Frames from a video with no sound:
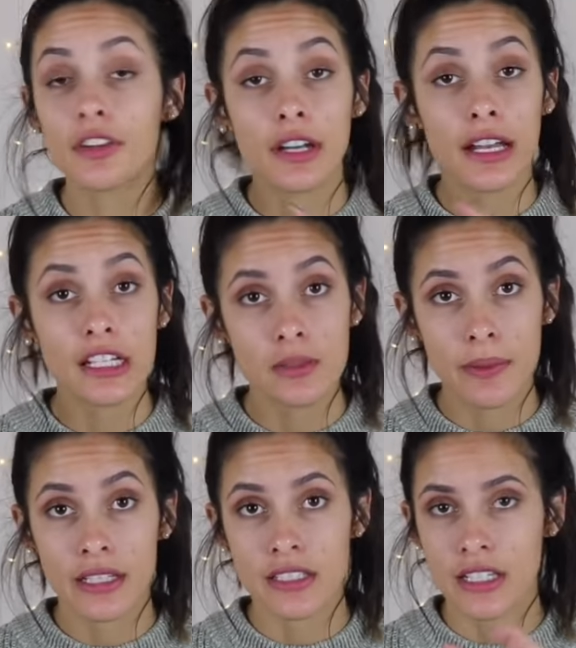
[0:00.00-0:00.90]
than I
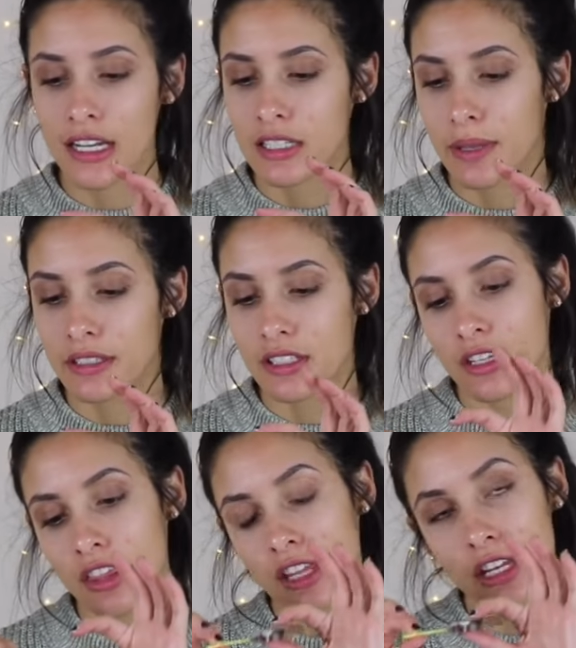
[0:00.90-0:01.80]
expected. I expected
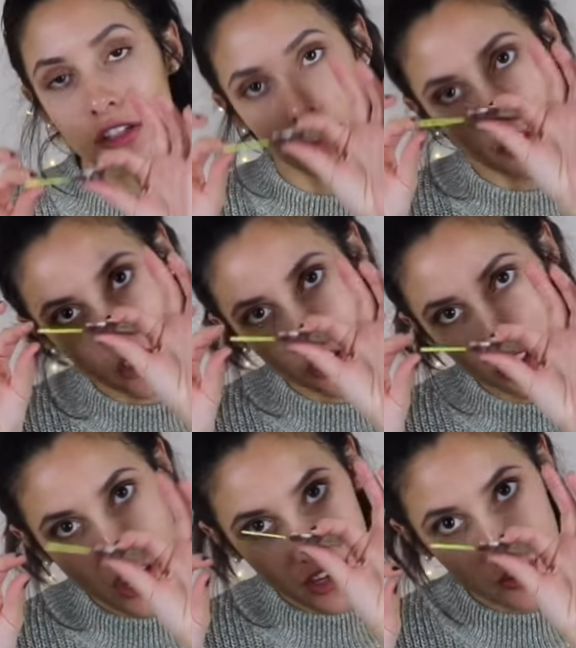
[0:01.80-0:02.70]
a thinner
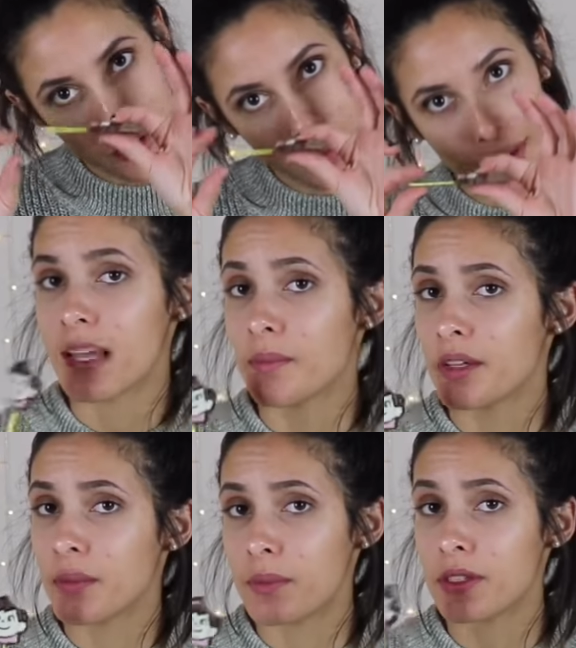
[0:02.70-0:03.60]
child. I'm
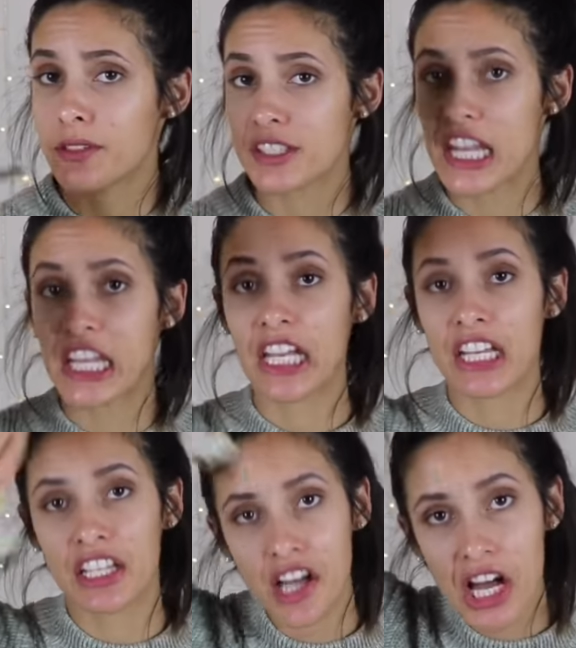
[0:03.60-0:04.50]
gonna be sticking
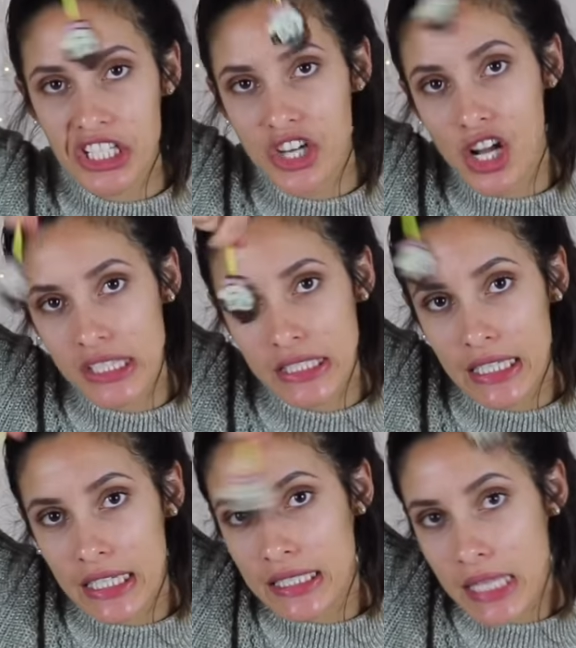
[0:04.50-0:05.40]
it in a hot chocolate,
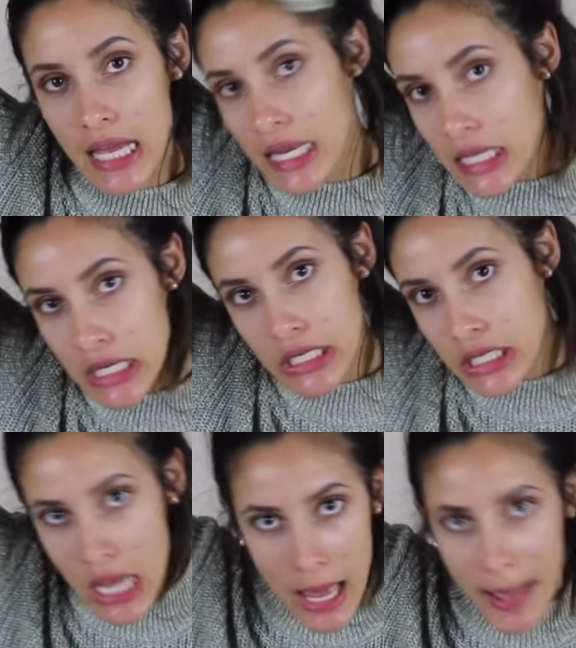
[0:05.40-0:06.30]
like I said, and
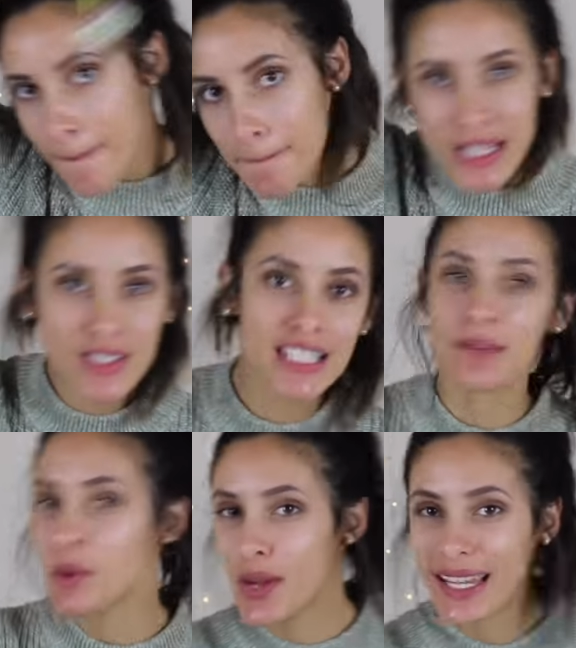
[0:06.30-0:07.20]
melting
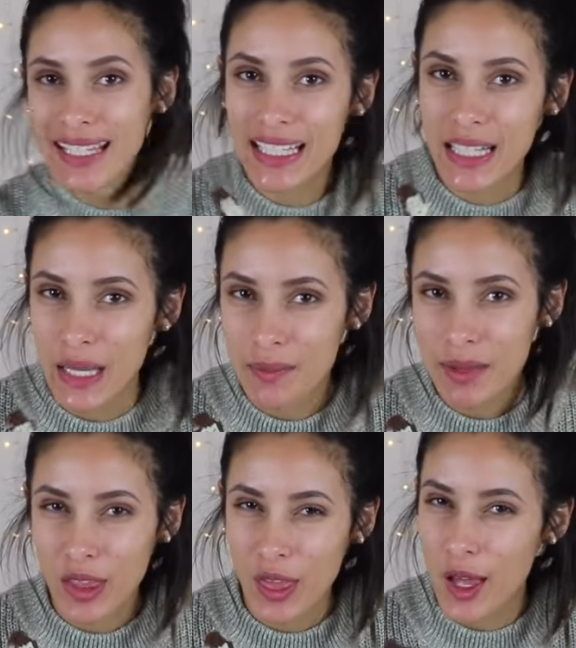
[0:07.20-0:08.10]
him away and eating him
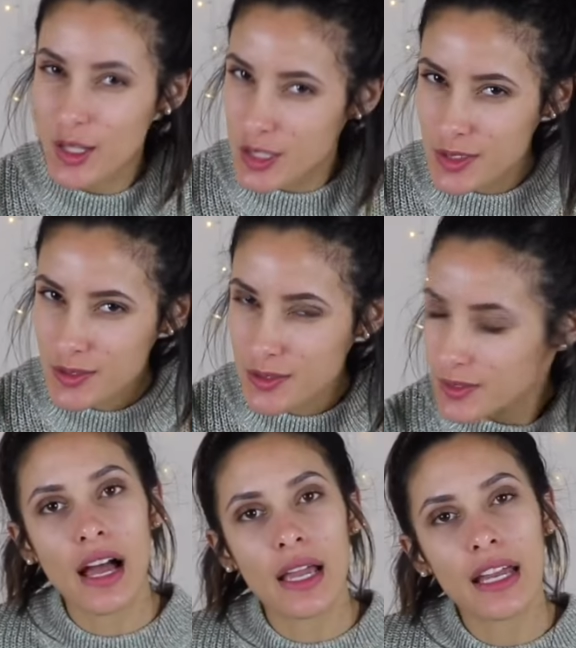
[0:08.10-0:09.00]
like that.
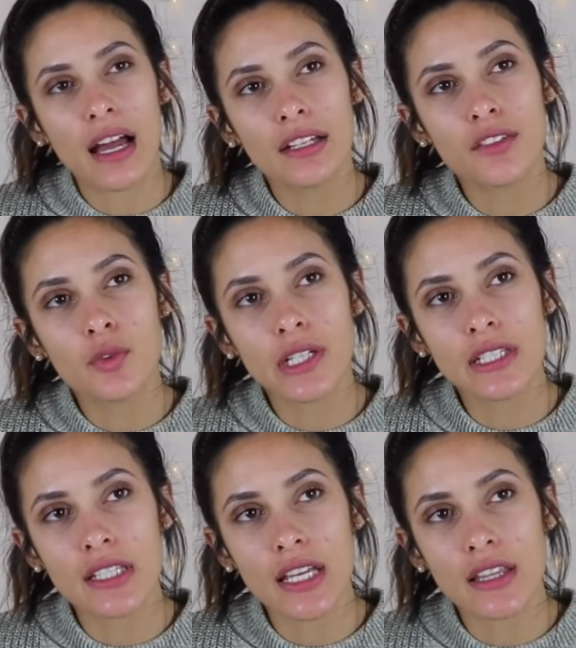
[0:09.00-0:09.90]
I kind of wanna
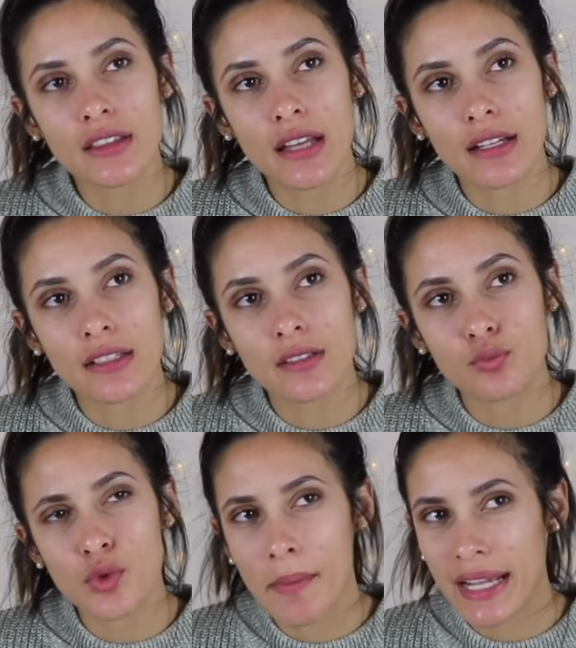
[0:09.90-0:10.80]
say that that
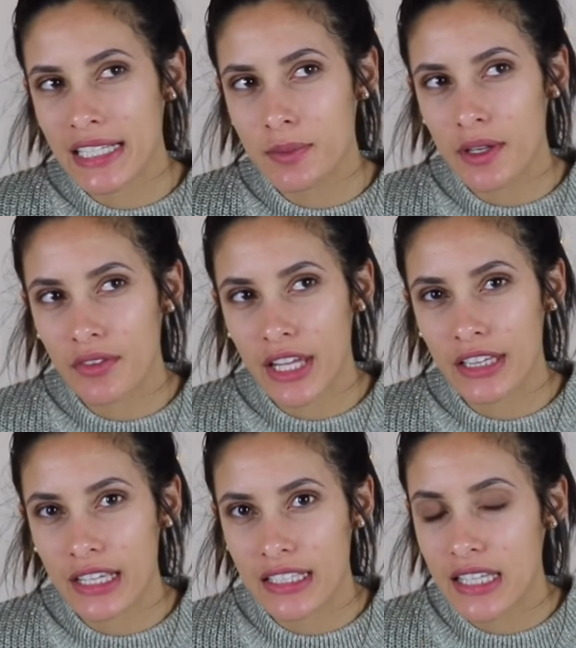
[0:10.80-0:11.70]
reminds me of like
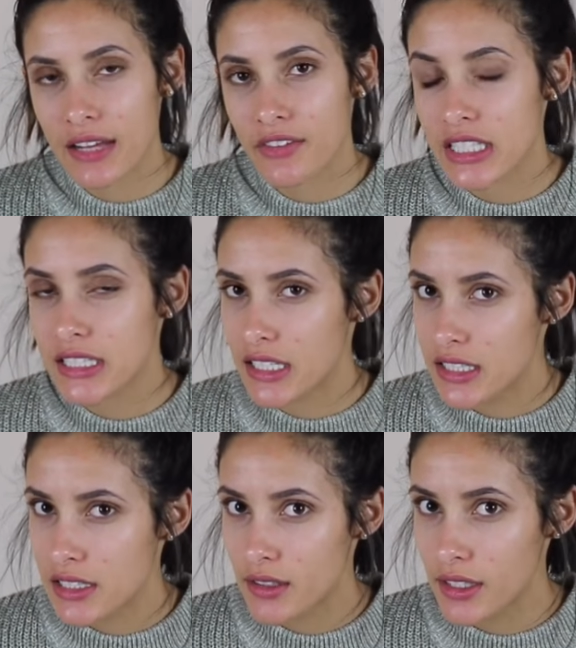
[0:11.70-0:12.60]
the inside of a
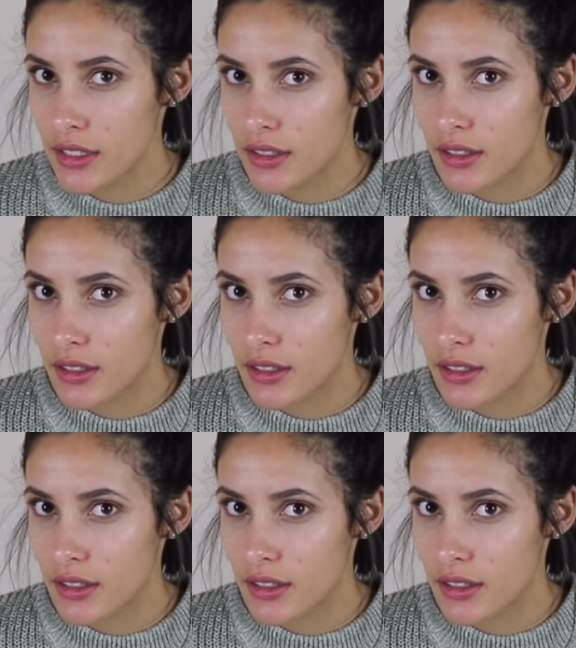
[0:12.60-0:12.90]
sixlet,